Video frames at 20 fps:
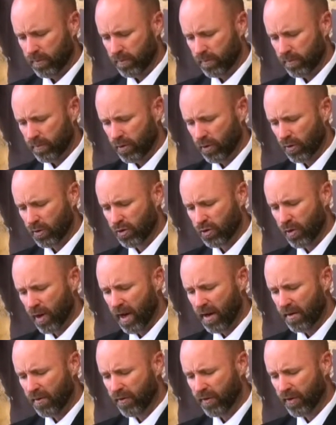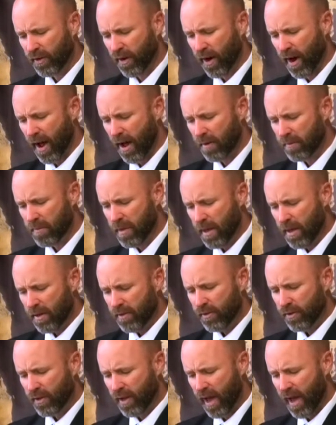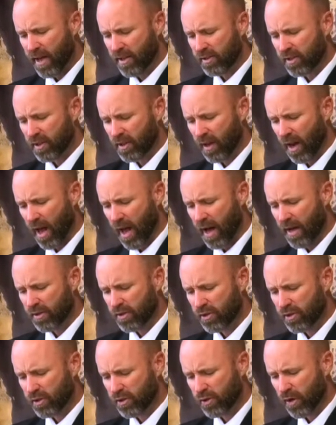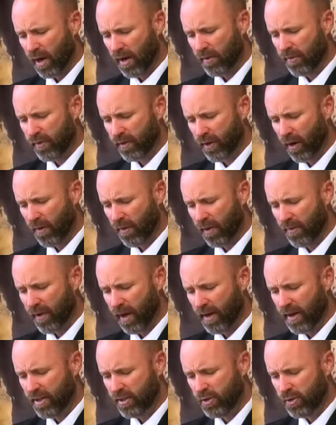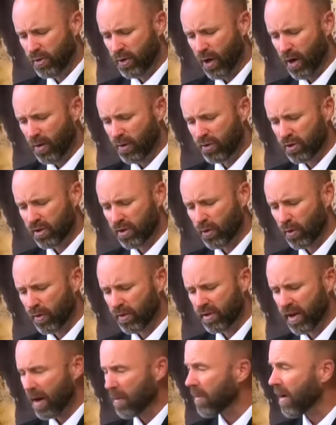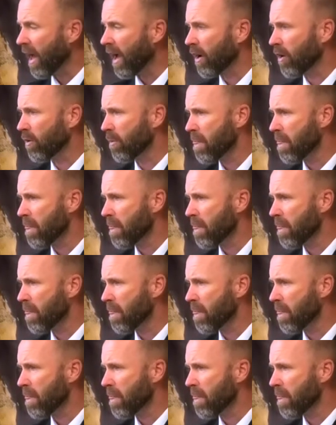So they're trying to figure out, they're casting lots, they're trying to figure out, they've got these two goats at the door of the tabernacle.